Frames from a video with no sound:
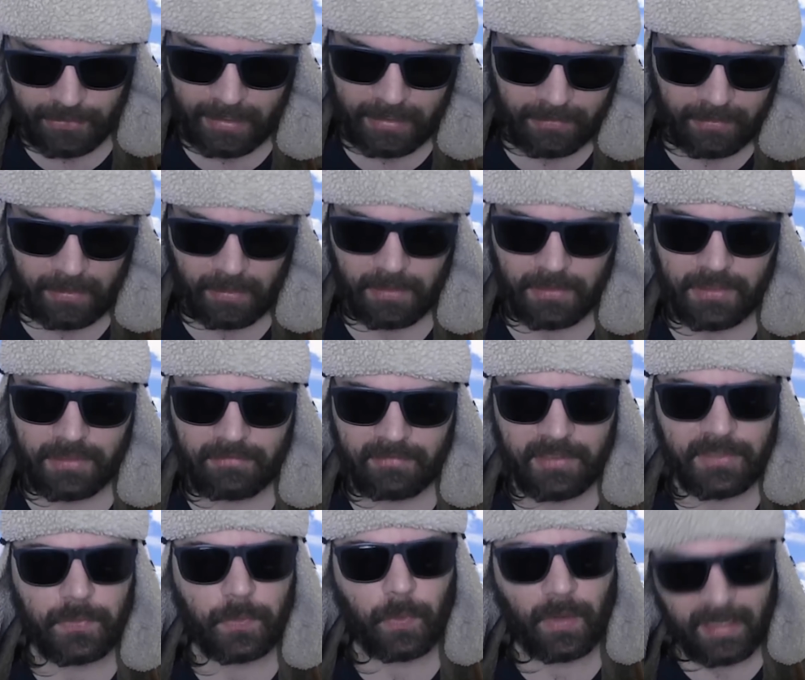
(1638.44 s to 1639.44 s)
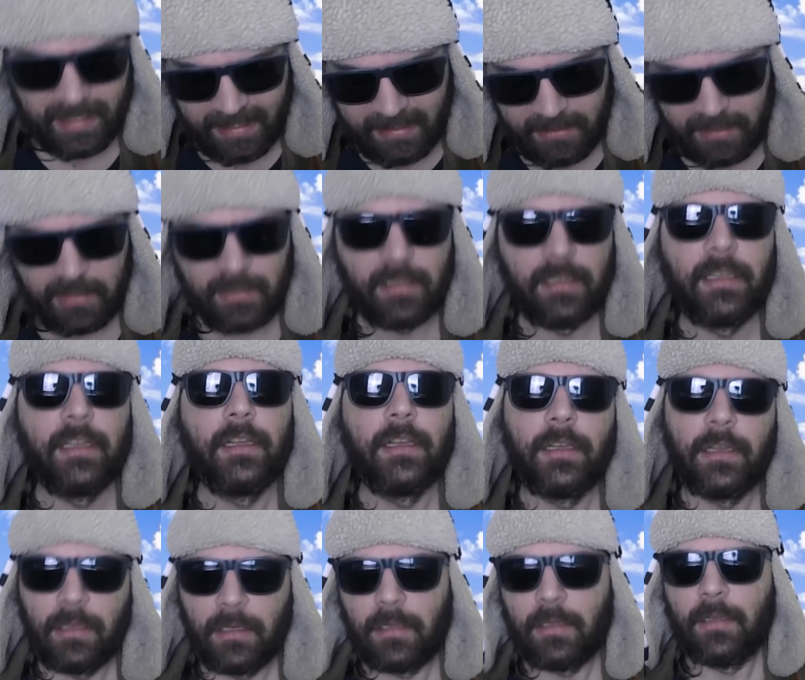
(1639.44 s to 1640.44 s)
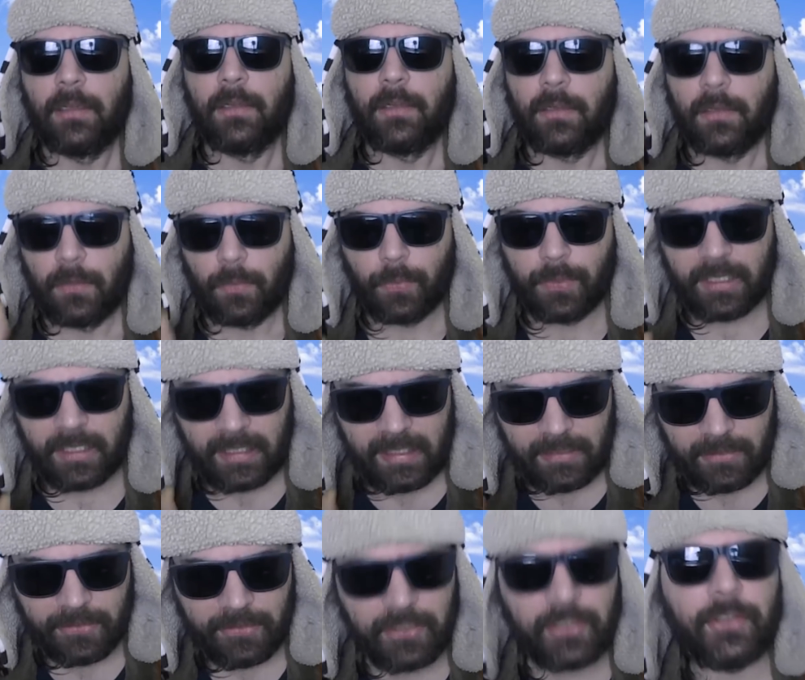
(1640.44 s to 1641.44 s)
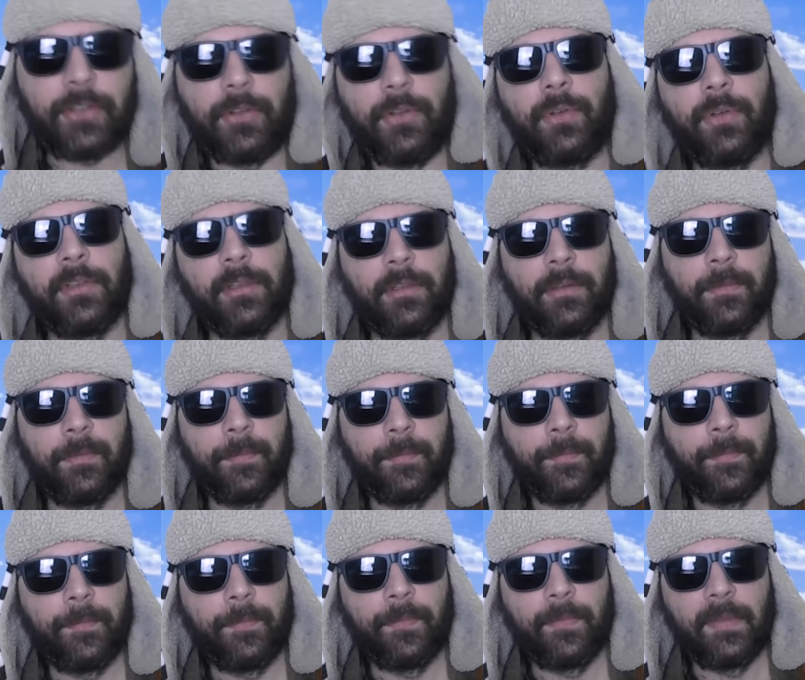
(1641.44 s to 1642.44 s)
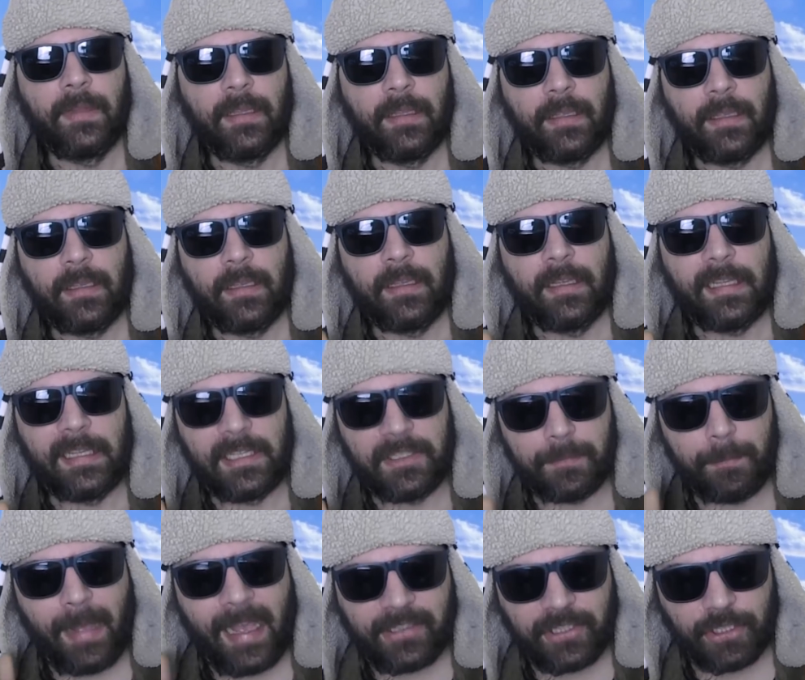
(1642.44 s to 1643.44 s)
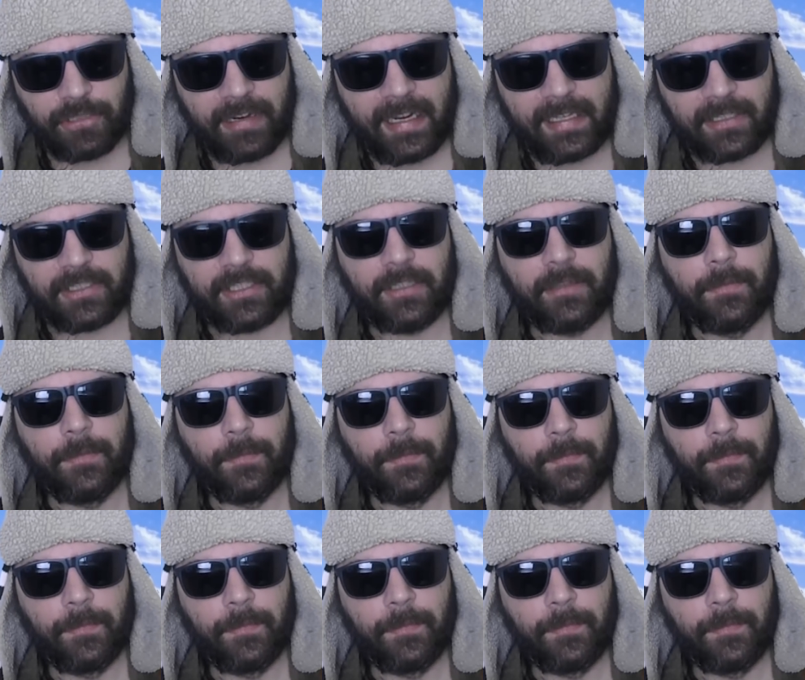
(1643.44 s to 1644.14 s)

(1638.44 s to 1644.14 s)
think the answer is white, what you need to do is measure it.